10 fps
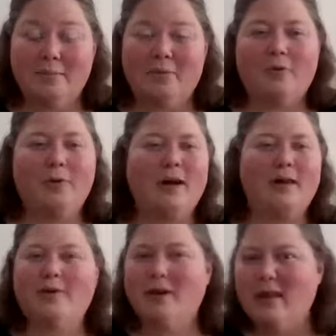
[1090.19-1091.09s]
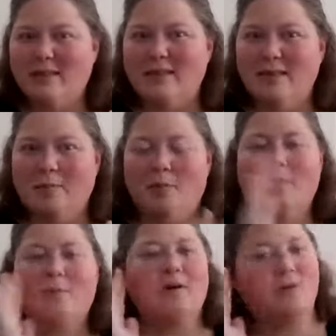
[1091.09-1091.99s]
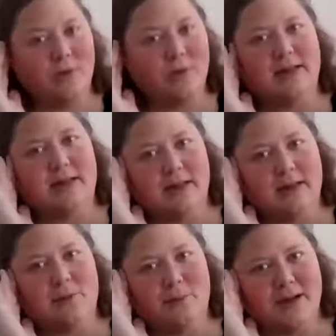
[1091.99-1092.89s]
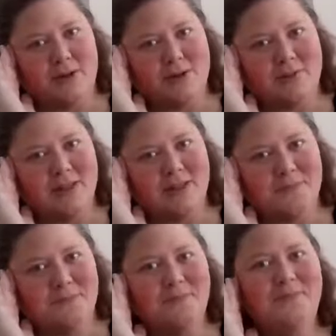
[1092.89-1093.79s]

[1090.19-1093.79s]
before it ever gets to the point where it's really getting on my nerves.